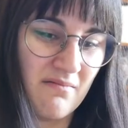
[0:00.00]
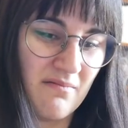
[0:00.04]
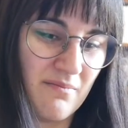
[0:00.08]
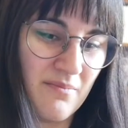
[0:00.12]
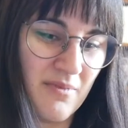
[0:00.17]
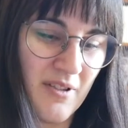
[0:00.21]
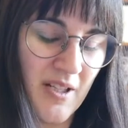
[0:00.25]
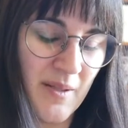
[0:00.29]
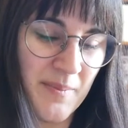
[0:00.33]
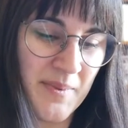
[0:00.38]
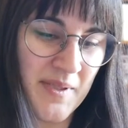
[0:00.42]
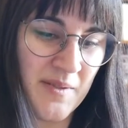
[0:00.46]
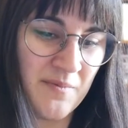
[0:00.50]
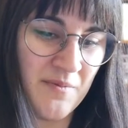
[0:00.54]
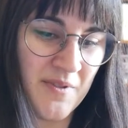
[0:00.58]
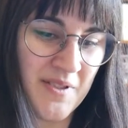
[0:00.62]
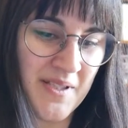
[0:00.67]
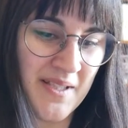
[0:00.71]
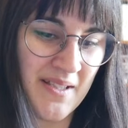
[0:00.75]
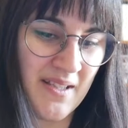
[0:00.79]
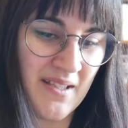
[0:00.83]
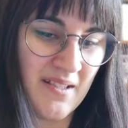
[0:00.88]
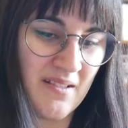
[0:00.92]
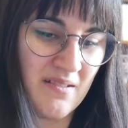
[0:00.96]
perhaps it
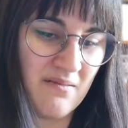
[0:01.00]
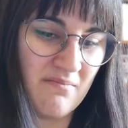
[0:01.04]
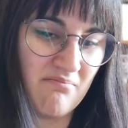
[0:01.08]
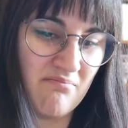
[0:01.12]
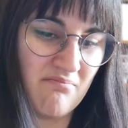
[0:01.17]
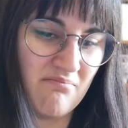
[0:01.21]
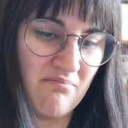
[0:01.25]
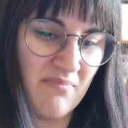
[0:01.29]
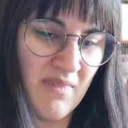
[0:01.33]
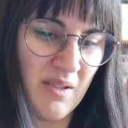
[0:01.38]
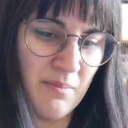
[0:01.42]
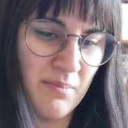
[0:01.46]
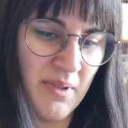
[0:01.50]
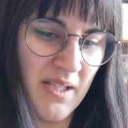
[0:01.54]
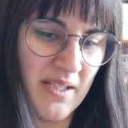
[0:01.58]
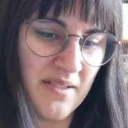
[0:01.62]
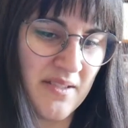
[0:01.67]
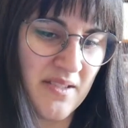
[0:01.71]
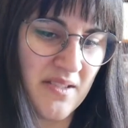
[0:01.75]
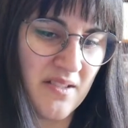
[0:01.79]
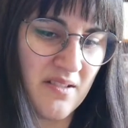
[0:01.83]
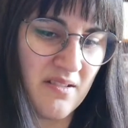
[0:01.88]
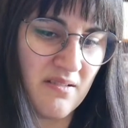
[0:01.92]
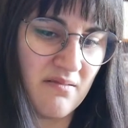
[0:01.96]
wasn't the
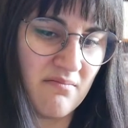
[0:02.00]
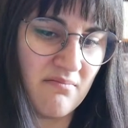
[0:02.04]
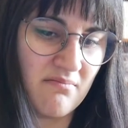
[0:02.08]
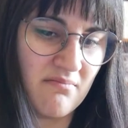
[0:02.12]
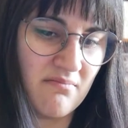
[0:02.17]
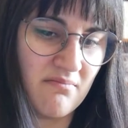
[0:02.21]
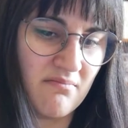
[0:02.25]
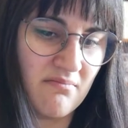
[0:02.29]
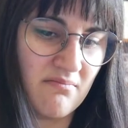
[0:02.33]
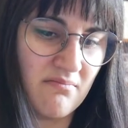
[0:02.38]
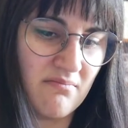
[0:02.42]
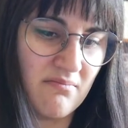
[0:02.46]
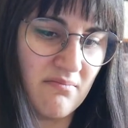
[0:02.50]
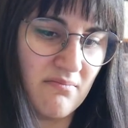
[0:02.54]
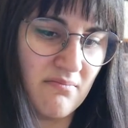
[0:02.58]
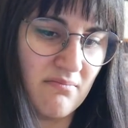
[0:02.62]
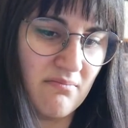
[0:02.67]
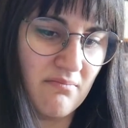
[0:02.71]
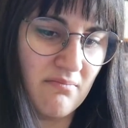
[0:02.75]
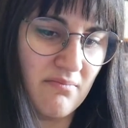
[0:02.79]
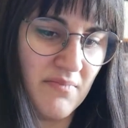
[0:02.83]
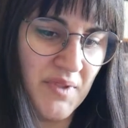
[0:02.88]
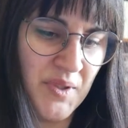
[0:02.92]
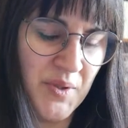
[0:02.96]
best
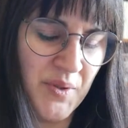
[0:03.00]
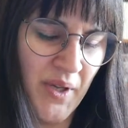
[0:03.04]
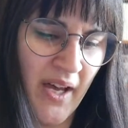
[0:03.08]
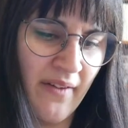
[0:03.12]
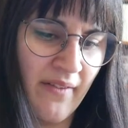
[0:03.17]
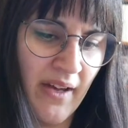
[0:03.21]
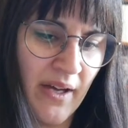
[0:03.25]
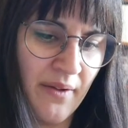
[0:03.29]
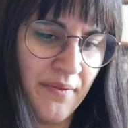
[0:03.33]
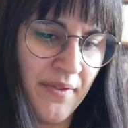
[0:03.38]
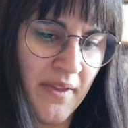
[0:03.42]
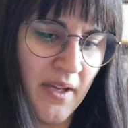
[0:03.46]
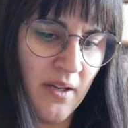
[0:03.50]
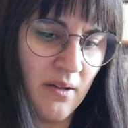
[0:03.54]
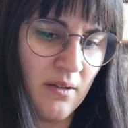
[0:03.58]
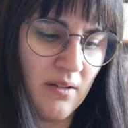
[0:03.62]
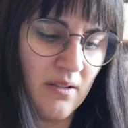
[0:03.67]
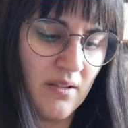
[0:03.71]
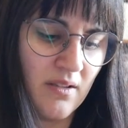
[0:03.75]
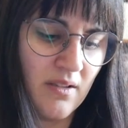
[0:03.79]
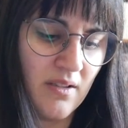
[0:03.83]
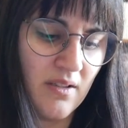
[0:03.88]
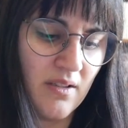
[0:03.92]
to have out there.